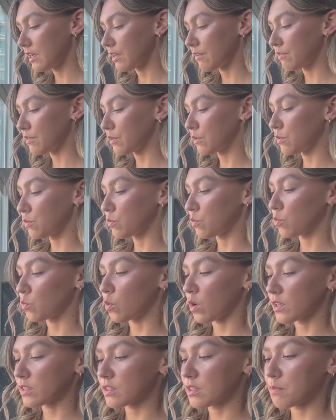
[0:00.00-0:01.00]
If you
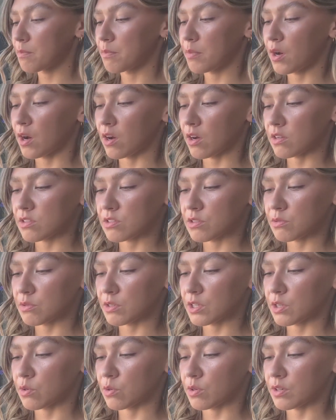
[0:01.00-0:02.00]
want to pause the
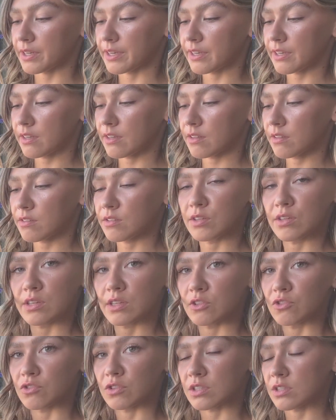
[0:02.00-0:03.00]
recording, you
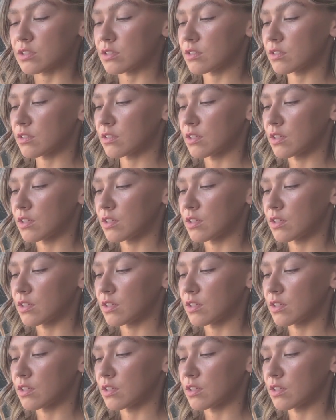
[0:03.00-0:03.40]
can just